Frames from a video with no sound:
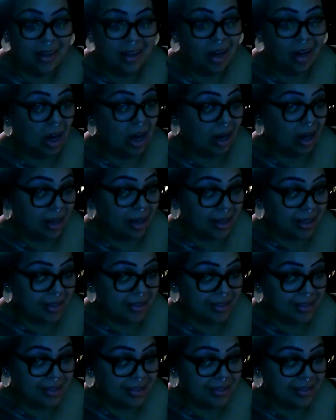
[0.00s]

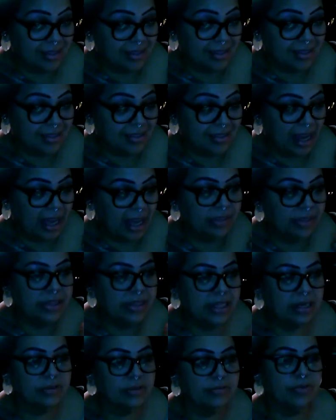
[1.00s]
odd, and
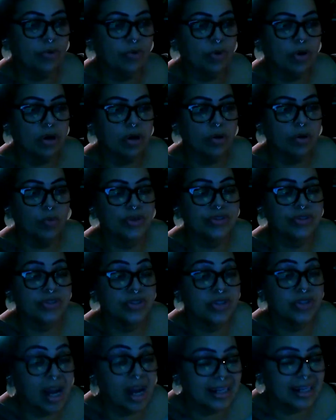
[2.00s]
therefore was
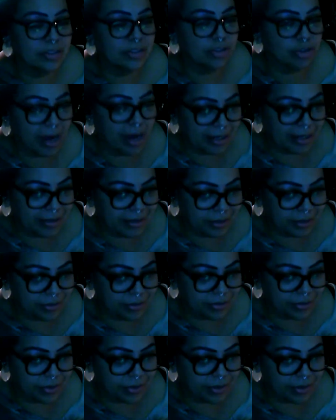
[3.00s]
not
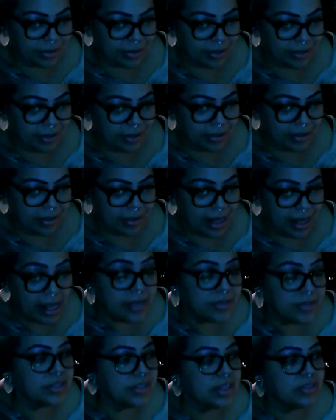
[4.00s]
attractive.
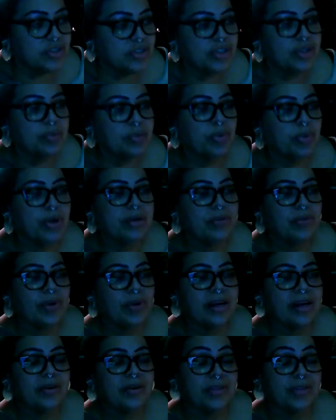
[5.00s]
Such to the point
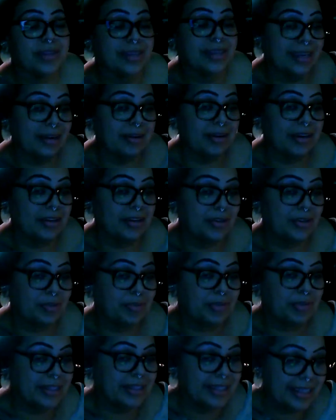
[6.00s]
where the character
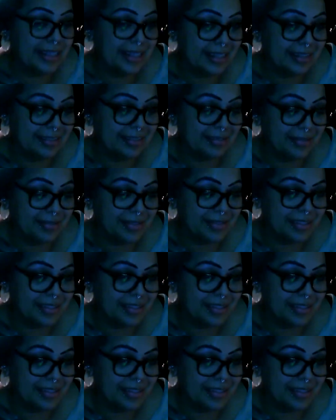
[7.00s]
believed